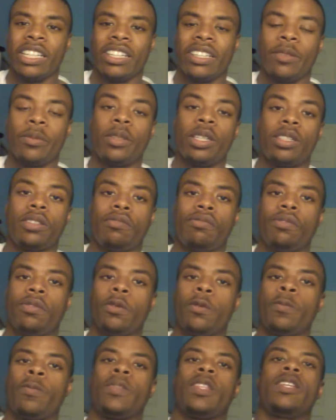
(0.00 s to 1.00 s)
If this
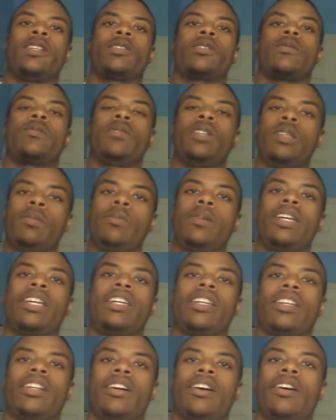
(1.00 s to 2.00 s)
film is a
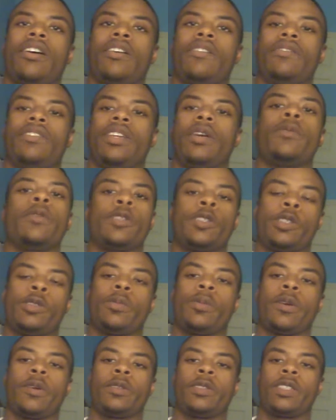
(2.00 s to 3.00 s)
remake of the
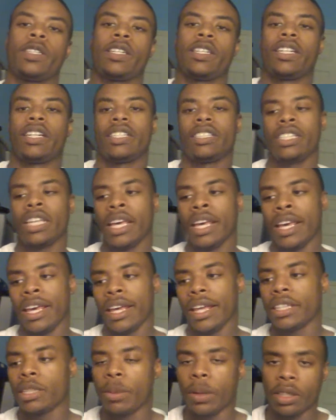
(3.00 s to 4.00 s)
original Poltergeist,
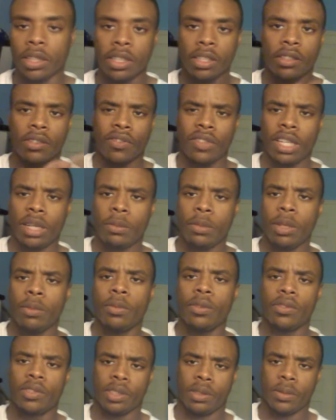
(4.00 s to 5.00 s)
it's about this family
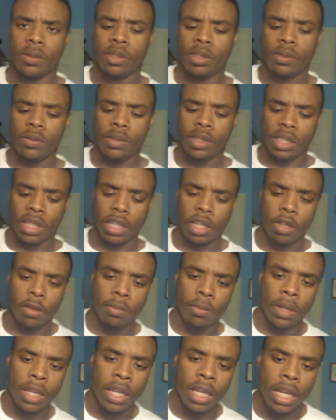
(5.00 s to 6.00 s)
who moves to a new
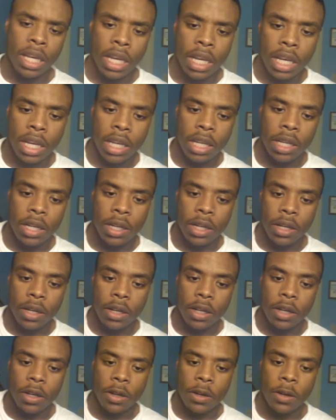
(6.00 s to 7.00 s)
town,
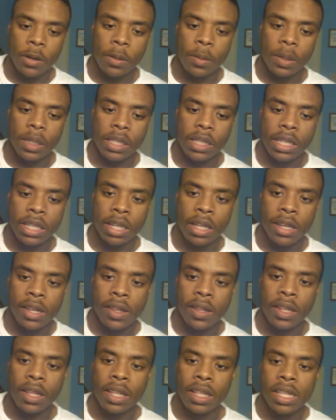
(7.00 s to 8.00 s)
and
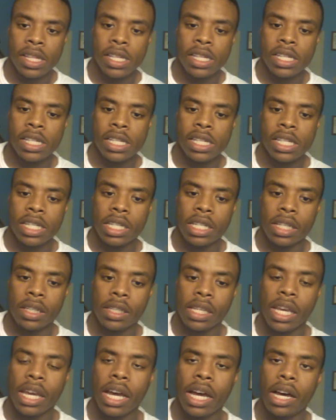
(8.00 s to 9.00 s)

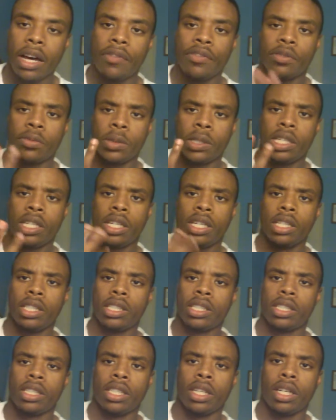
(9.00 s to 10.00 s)
they have three
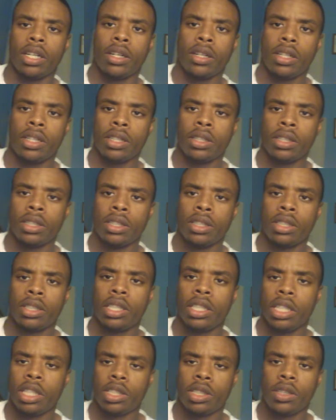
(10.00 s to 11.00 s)
kids, a
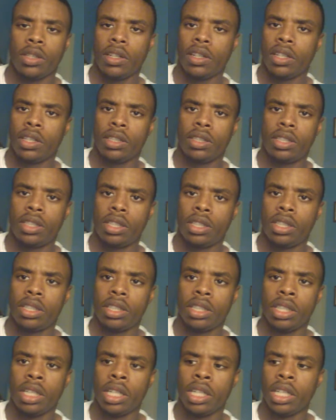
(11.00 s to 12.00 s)
teenage
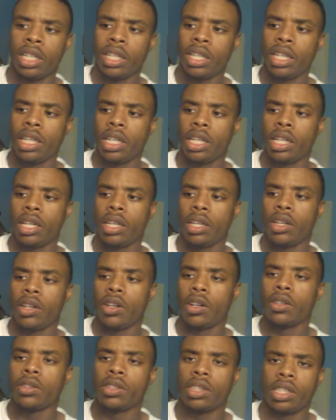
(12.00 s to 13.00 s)
daughter and a
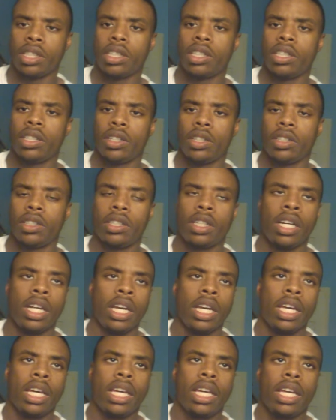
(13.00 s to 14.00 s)
young son and daughter,
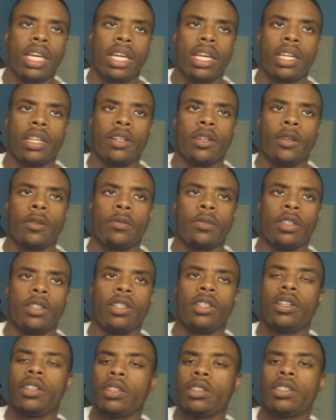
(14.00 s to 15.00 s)
and their
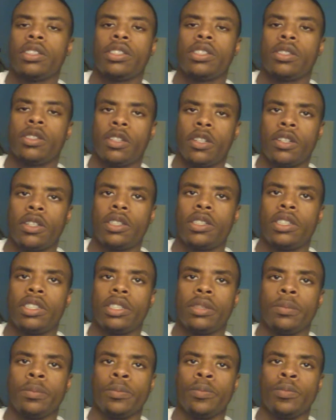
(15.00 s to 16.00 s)
youngest daughter